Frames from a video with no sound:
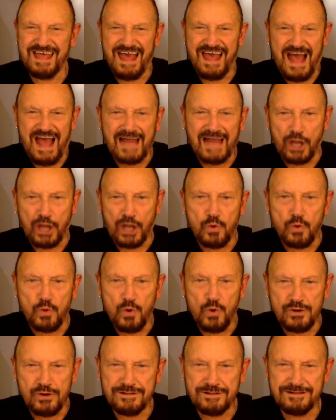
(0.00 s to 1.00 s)

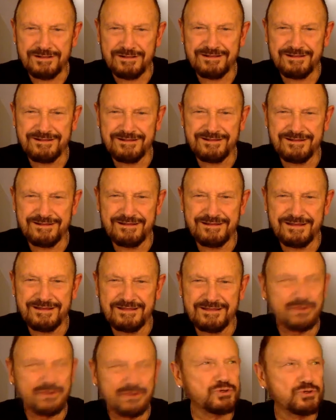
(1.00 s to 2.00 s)
Hello,
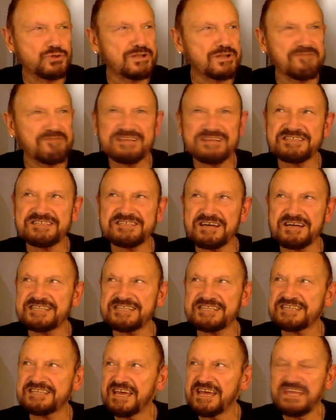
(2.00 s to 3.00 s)
don't you love this
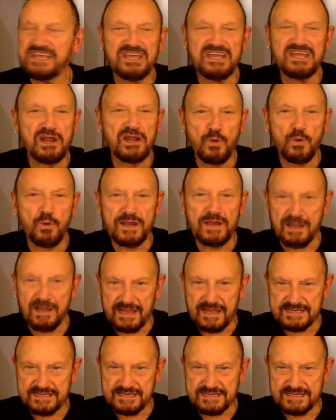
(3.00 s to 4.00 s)
nice yellowy
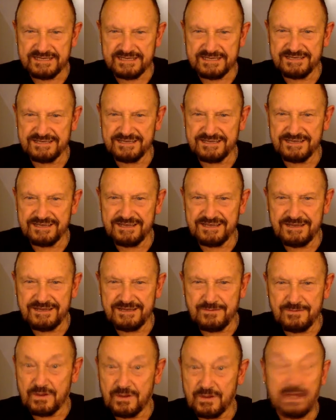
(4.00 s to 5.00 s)
light?
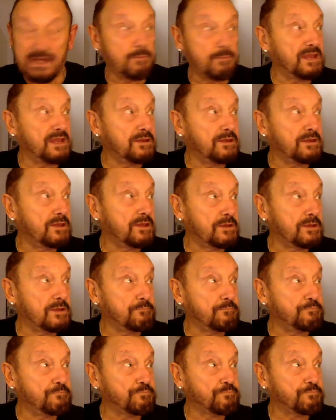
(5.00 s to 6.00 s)
Well, I'm
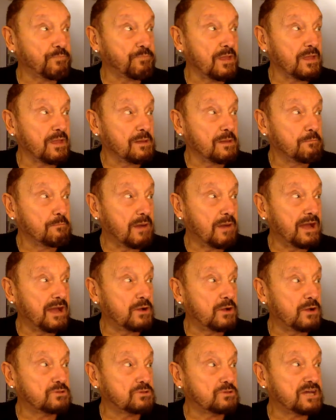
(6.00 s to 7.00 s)
in my
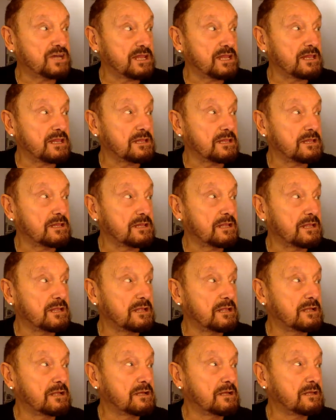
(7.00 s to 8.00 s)
hotel
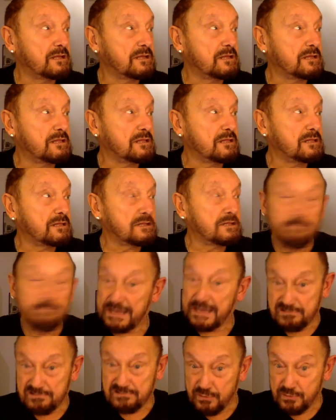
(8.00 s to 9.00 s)

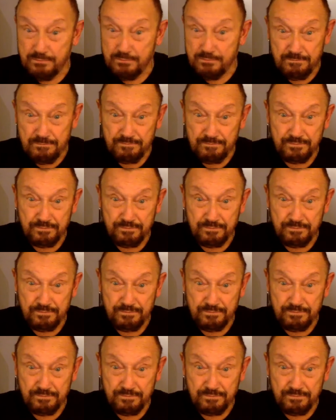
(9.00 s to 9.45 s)
bedroom,